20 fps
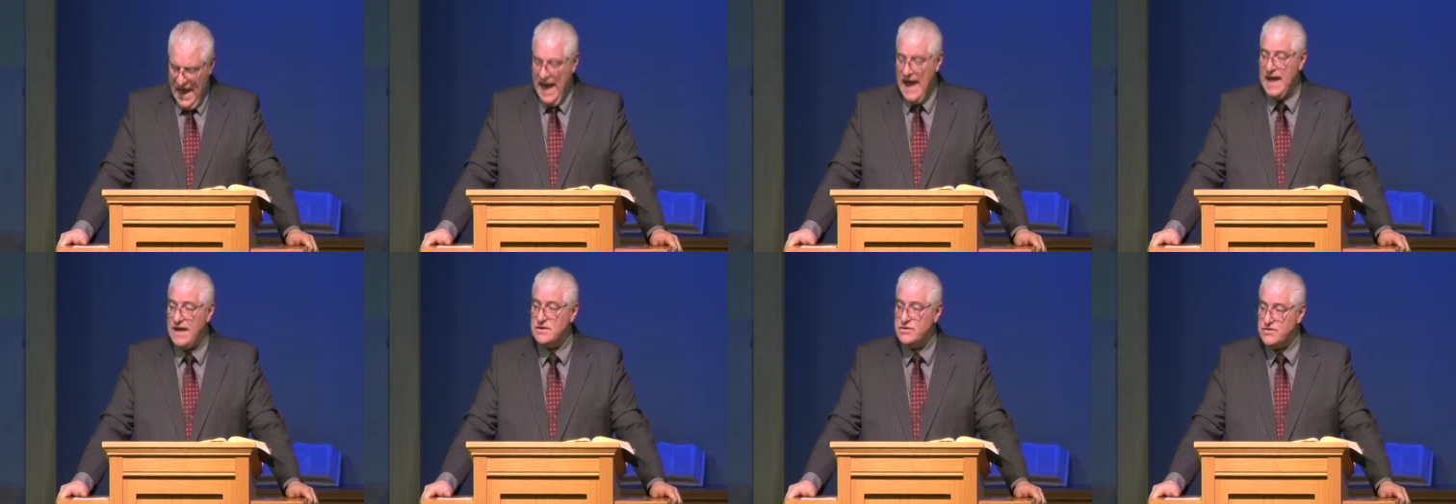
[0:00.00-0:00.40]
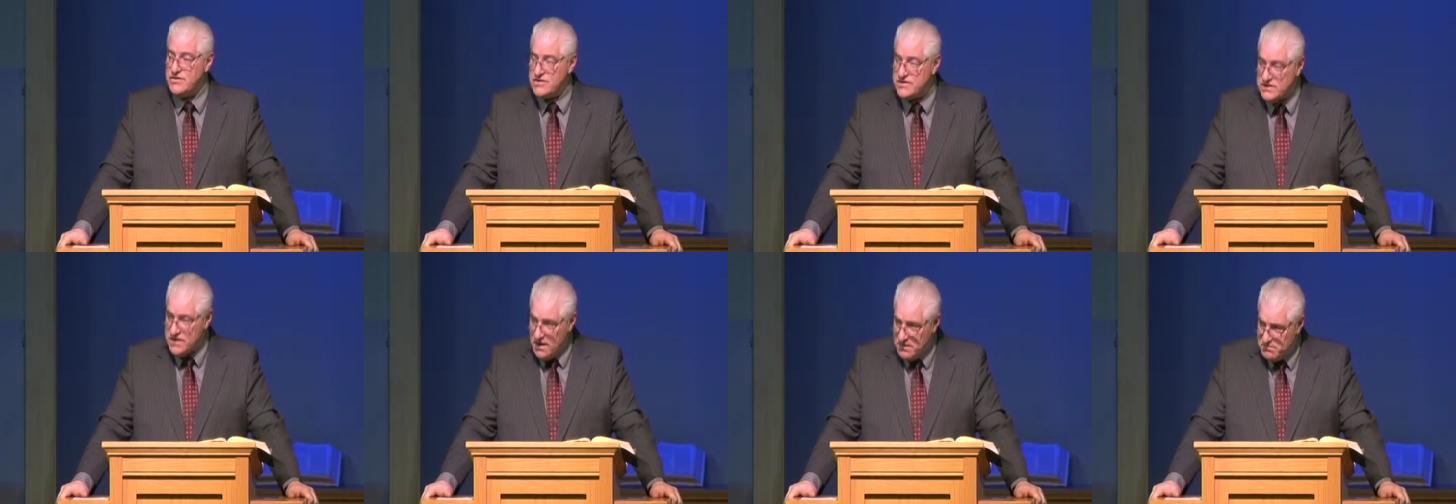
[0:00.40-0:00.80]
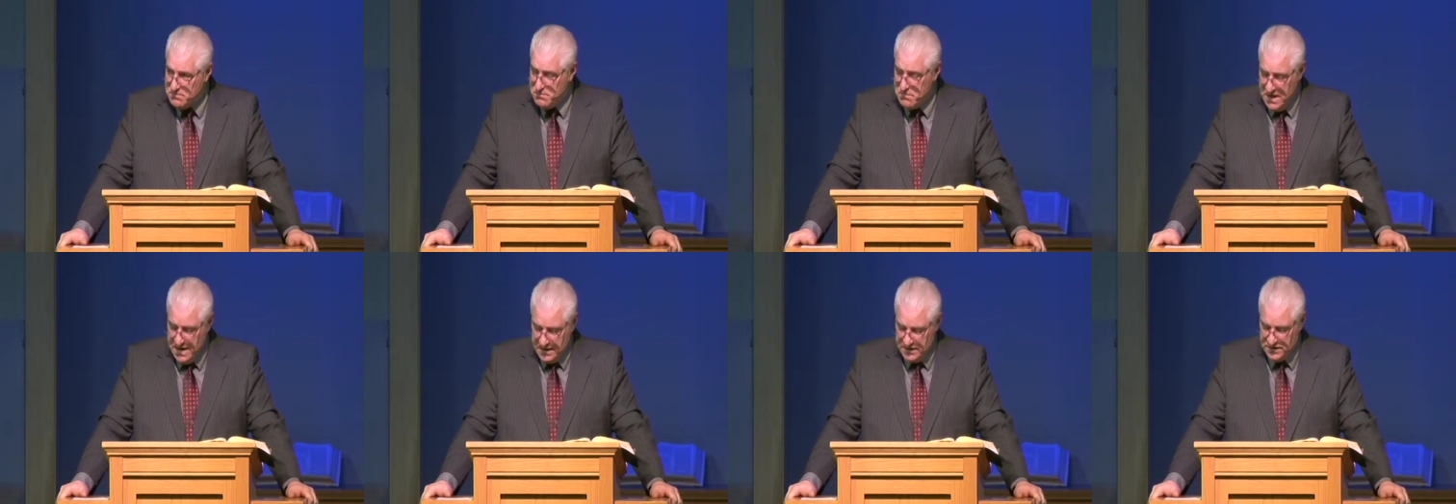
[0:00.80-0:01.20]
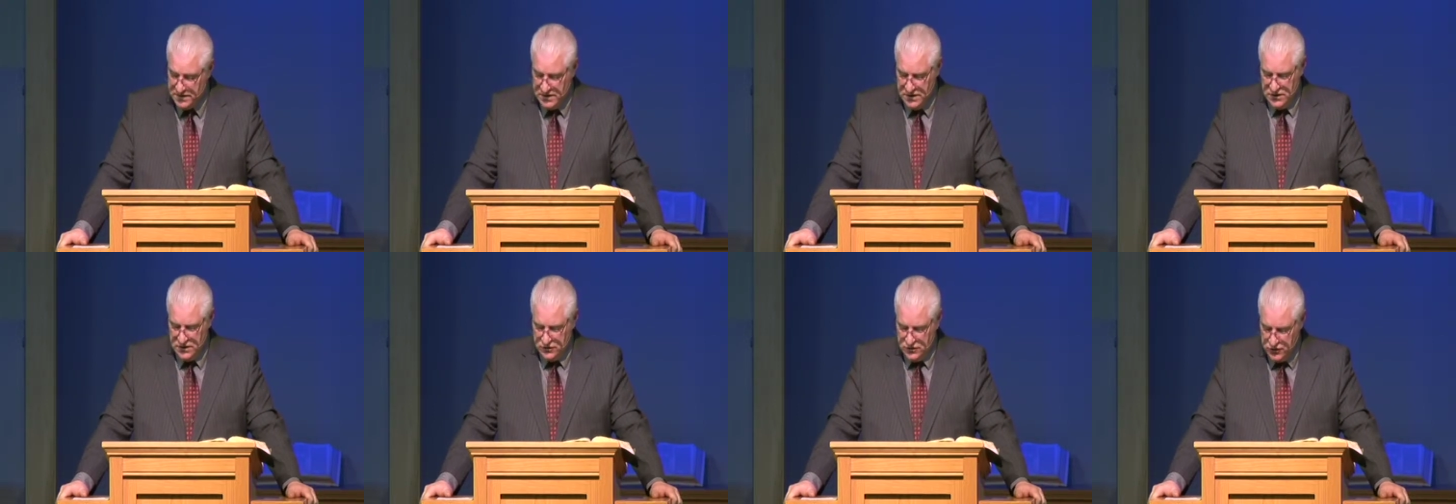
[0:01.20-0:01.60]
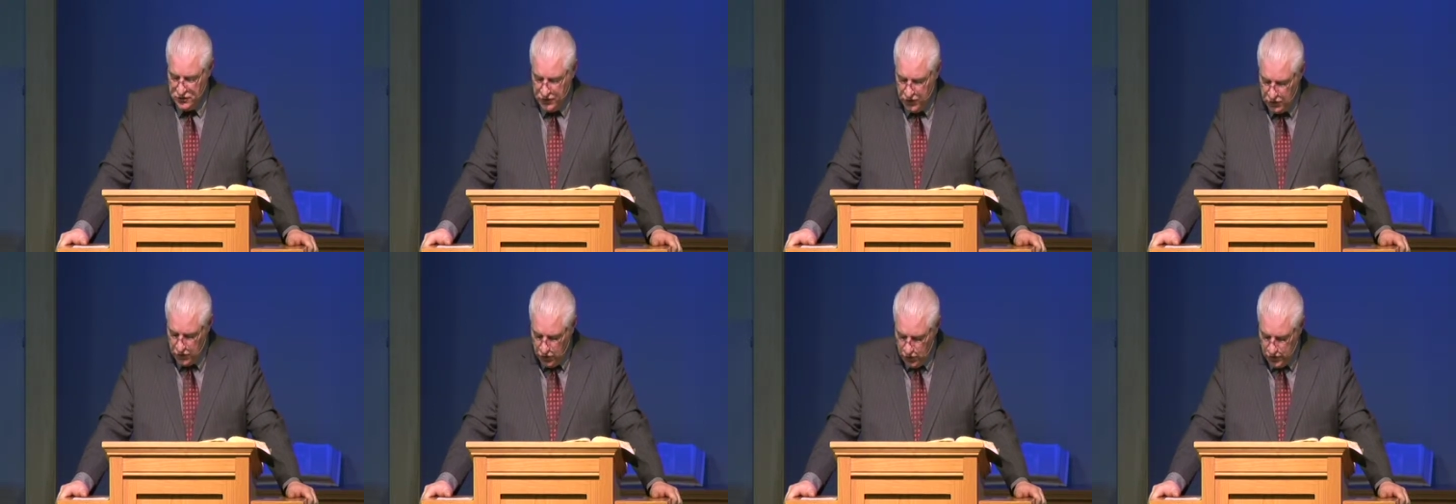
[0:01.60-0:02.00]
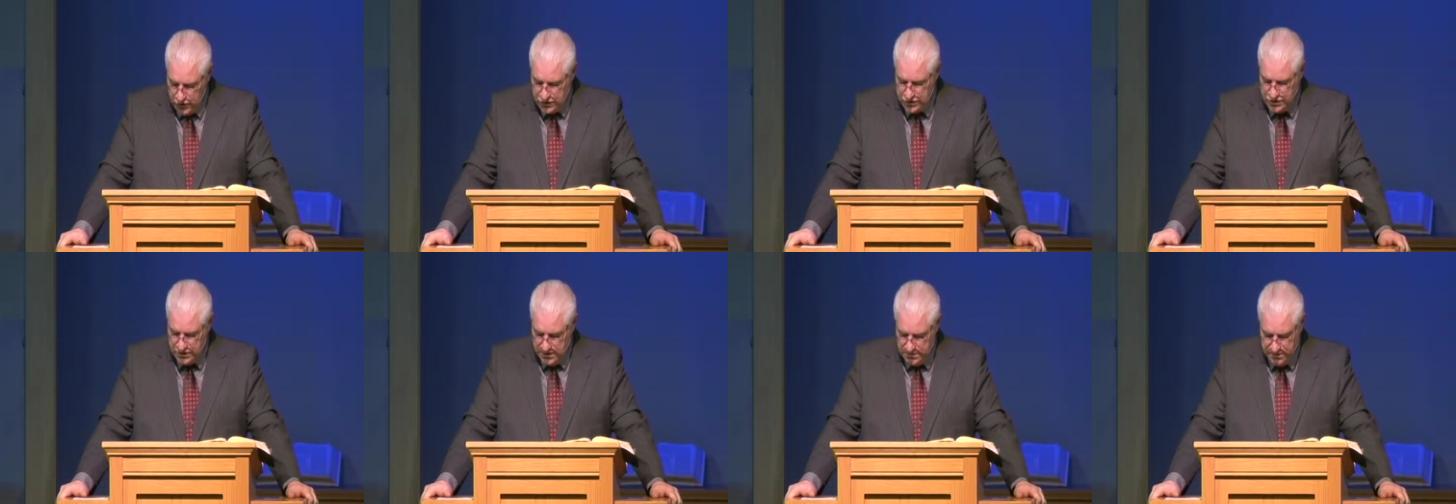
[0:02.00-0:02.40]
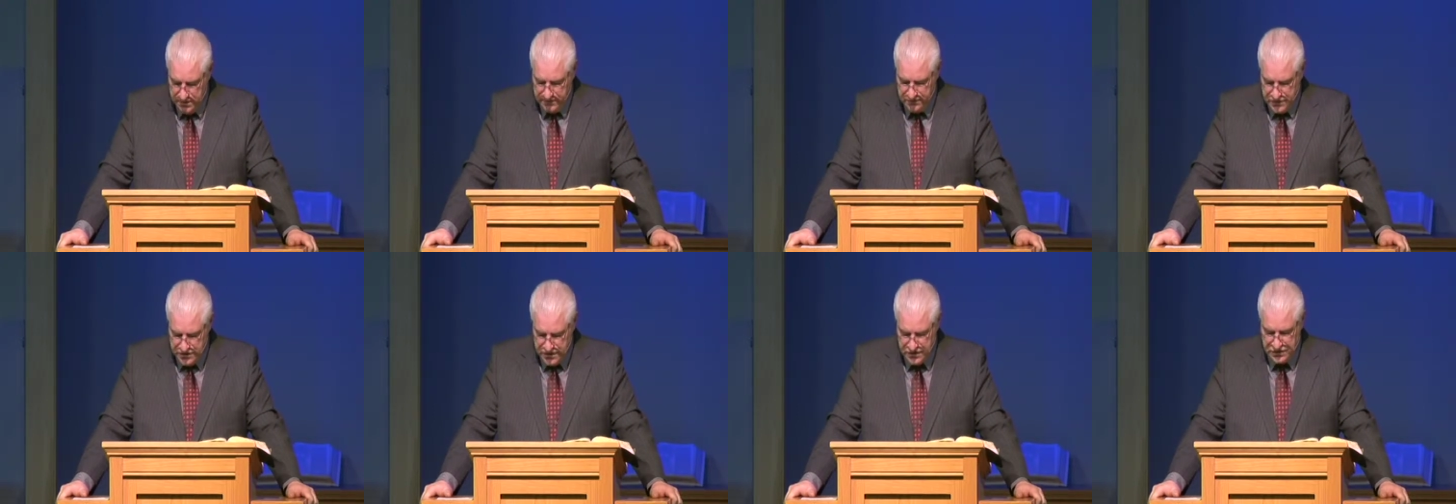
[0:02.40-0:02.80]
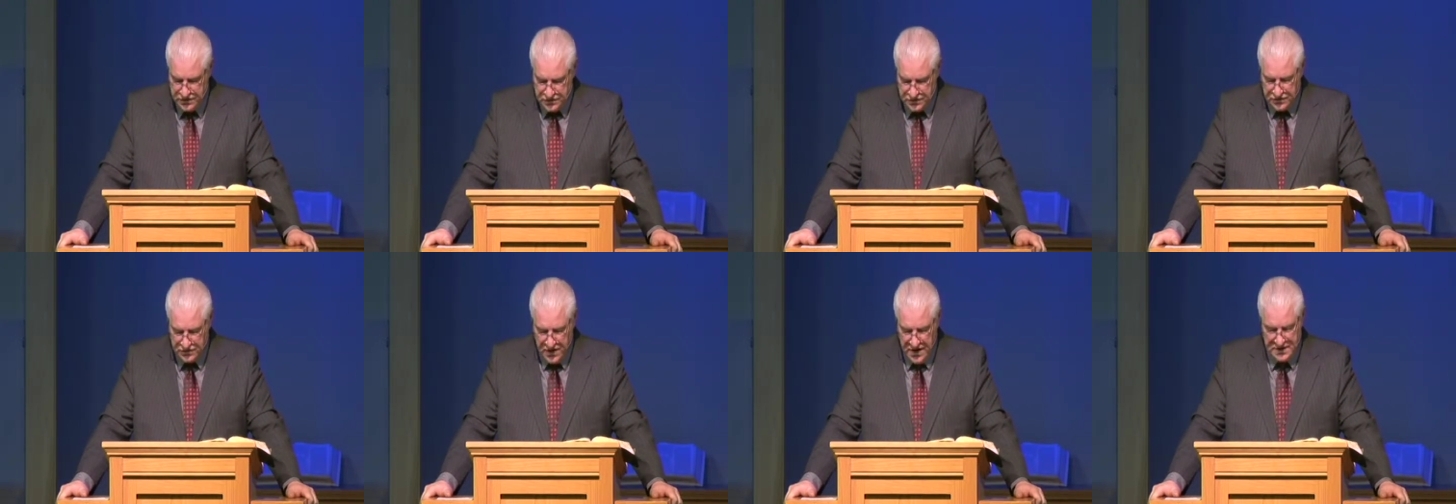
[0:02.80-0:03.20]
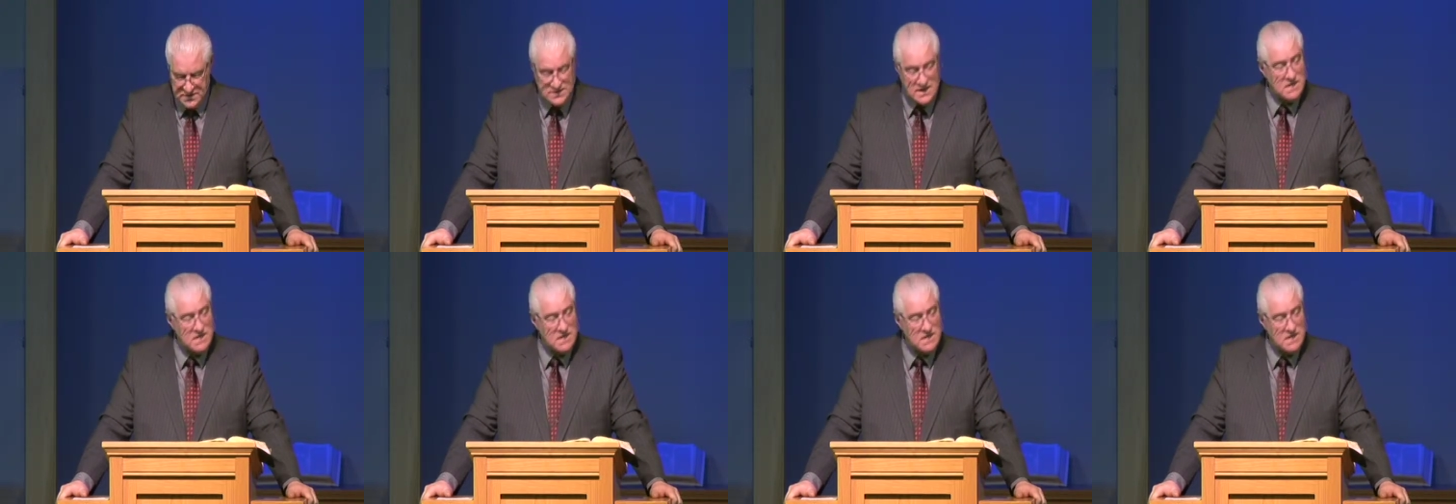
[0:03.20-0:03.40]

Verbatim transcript: and submit to the lordship of Jesus Christ.